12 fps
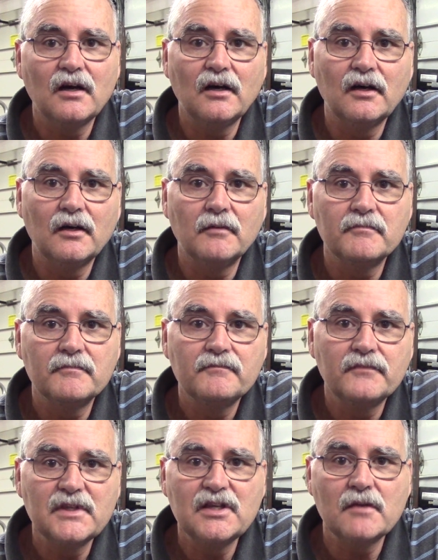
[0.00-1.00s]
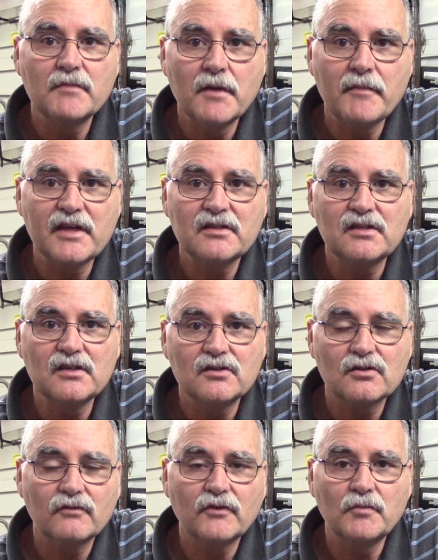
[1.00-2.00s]
DMM AC
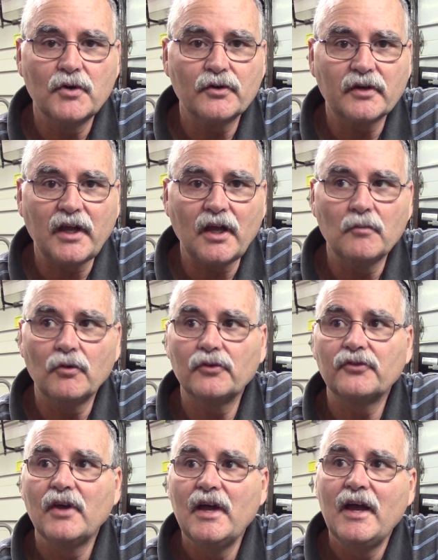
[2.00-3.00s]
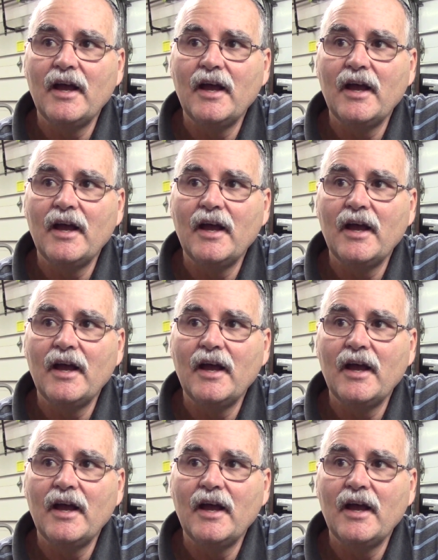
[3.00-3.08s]
servo motor cables,